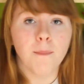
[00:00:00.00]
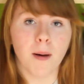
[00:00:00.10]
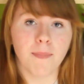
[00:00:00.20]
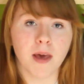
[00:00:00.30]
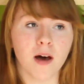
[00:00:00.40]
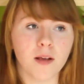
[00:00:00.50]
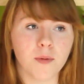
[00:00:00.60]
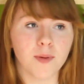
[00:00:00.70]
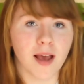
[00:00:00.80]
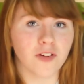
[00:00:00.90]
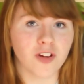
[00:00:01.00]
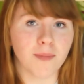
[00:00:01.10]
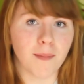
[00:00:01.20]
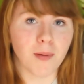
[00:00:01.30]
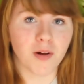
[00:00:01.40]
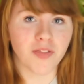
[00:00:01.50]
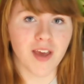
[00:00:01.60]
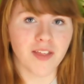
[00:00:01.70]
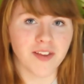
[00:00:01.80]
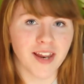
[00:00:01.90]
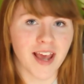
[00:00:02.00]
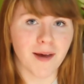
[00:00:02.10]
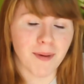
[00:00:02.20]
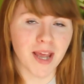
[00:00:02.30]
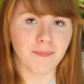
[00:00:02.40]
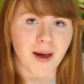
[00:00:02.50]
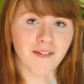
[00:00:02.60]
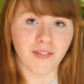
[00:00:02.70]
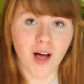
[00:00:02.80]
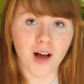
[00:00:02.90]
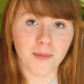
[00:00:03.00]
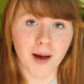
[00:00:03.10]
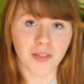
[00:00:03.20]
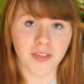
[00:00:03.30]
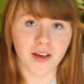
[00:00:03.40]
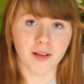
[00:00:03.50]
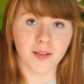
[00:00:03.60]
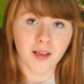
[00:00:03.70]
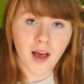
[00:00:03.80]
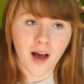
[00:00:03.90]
But because it was actually my birthday, the day I made my vlog about this,